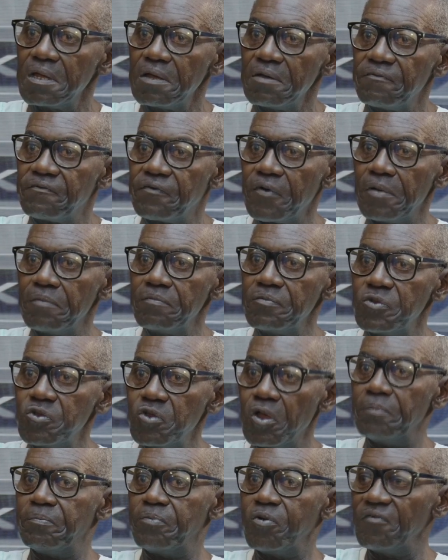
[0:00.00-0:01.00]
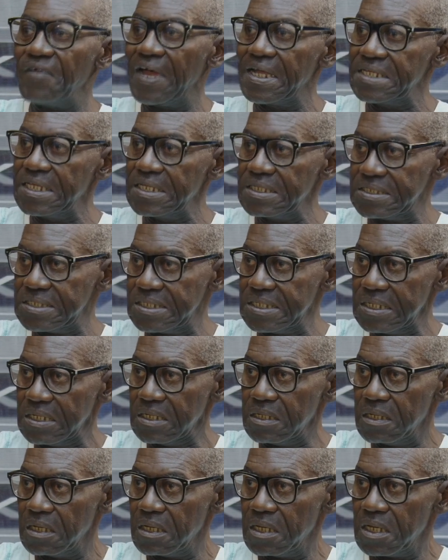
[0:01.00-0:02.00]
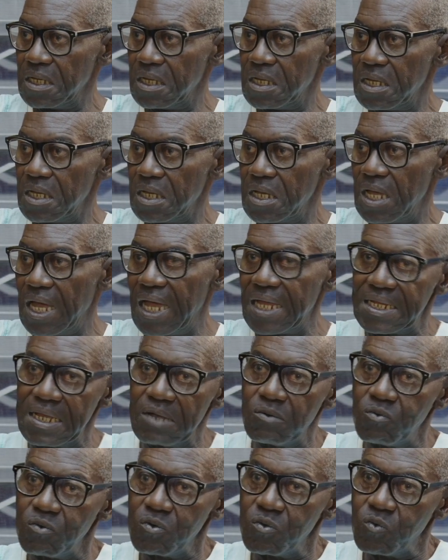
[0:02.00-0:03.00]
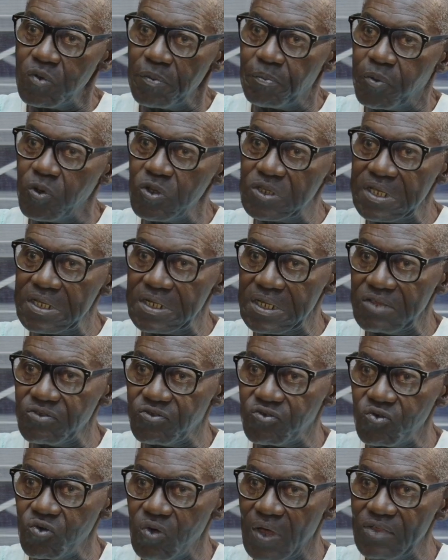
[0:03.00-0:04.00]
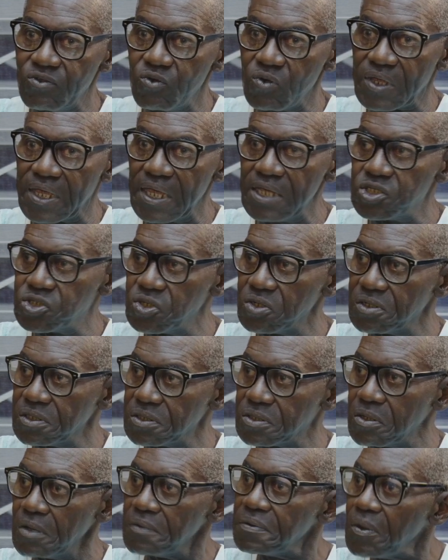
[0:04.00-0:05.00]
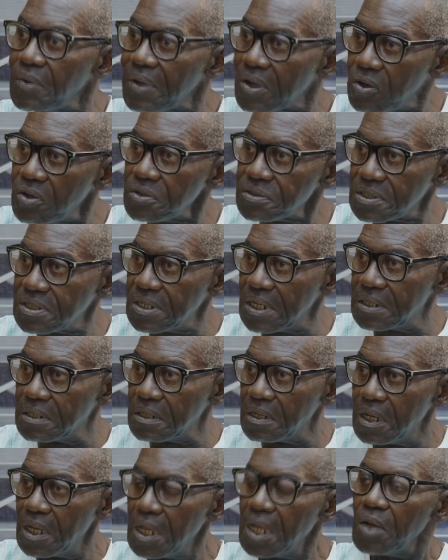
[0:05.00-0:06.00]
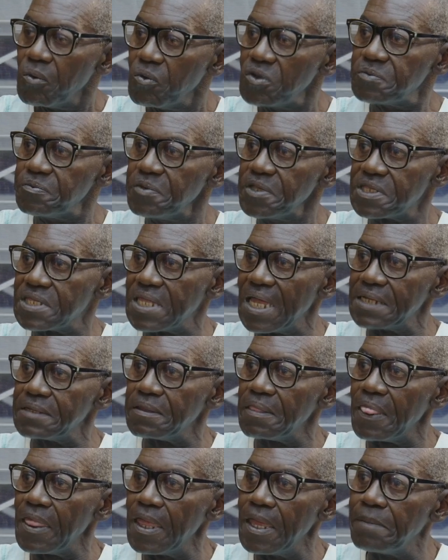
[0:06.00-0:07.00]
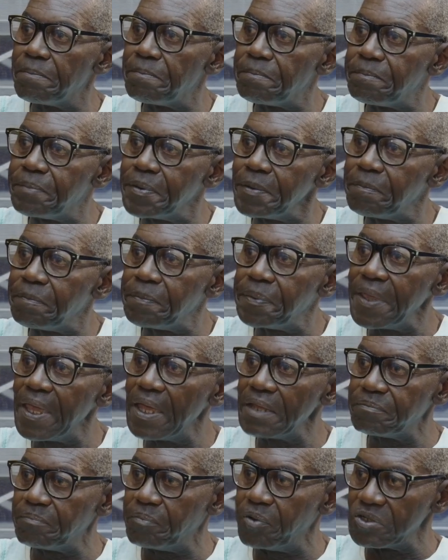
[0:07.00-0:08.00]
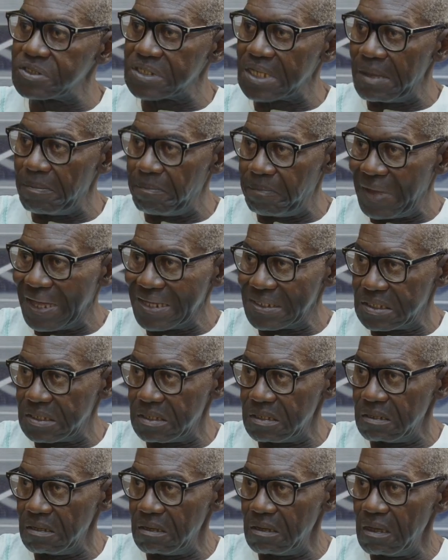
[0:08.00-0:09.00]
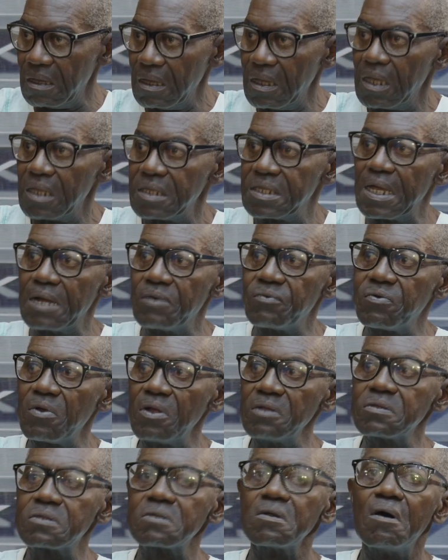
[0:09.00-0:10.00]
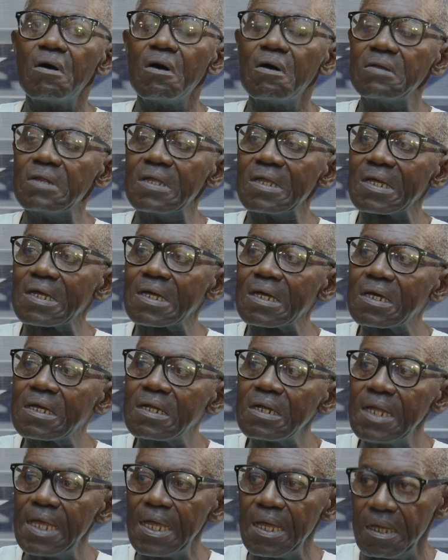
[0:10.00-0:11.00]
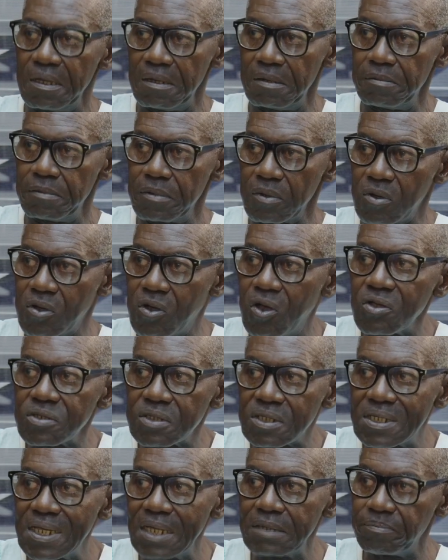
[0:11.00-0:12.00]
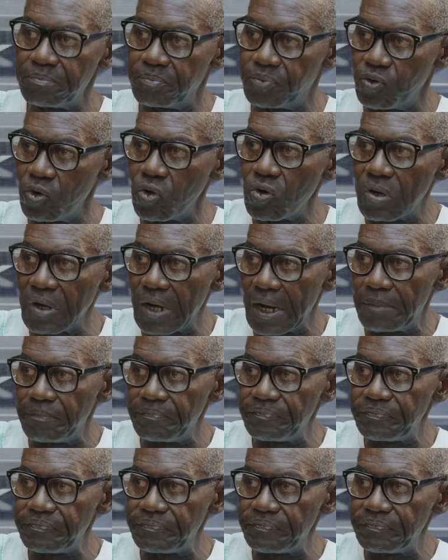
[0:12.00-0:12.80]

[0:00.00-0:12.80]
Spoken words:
from not providing tea, and then we put it into education and stuff. They were costed, which means that a prepared political party that runs on a clear, costed program